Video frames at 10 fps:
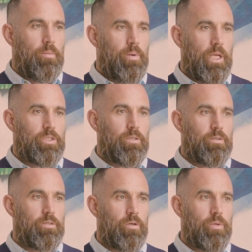
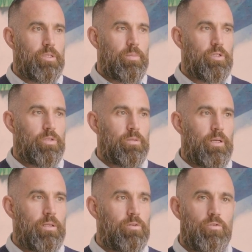patients always mention
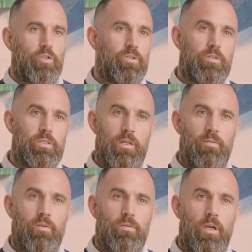that nutrition is
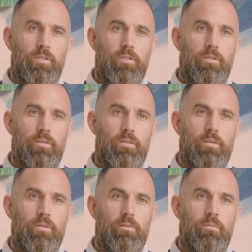never touched
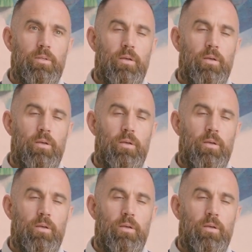in